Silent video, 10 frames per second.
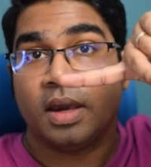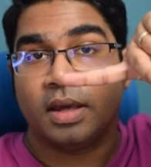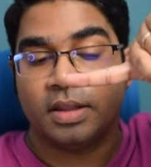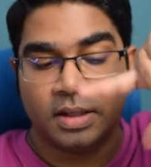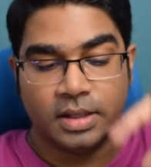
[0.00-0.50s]

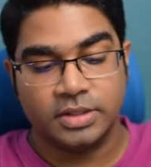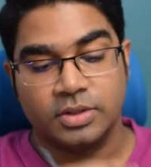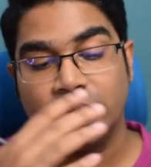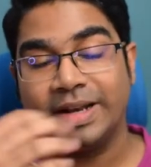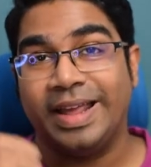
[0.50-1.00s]
And then let's
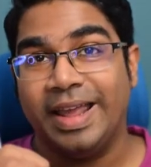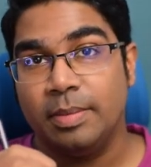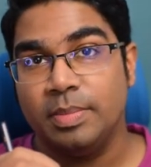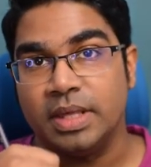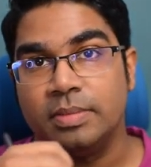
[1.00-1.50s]
look at
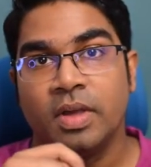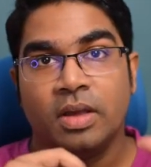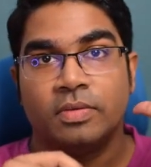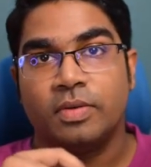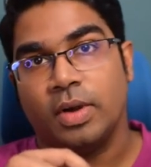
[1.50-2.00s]
AB.
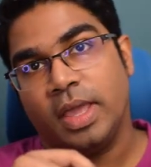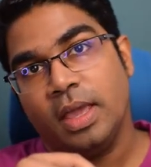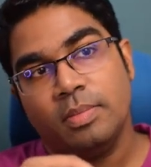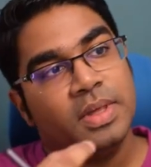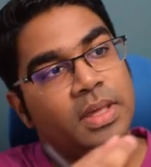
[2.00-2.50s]
For
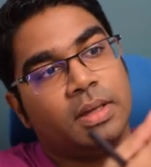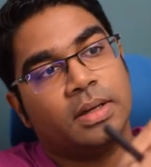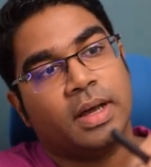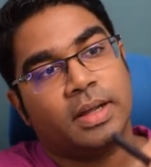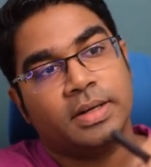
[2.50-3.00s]
AB,
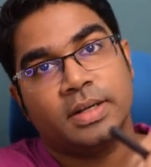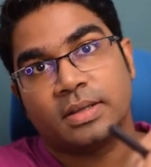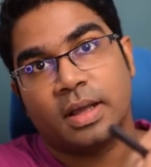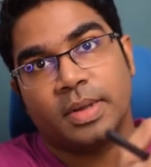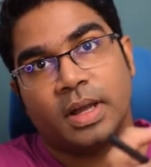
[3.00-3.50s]
current is
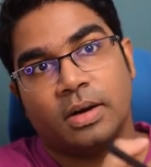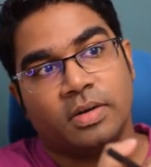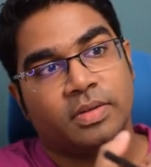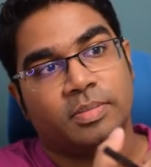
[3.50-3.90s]
coming out of the